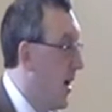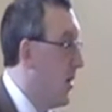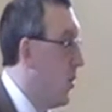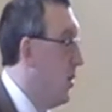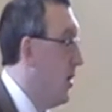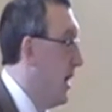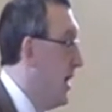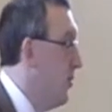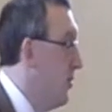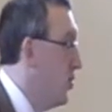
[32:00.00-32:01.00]
when I quoted
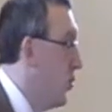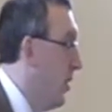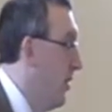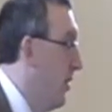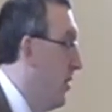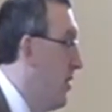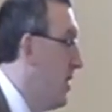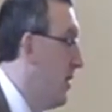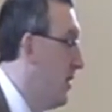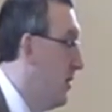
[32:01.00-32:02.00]
Hebrews 1
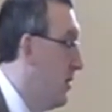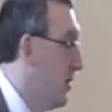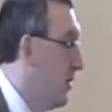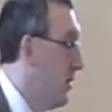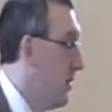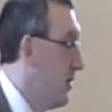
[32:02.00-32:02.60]
earlier,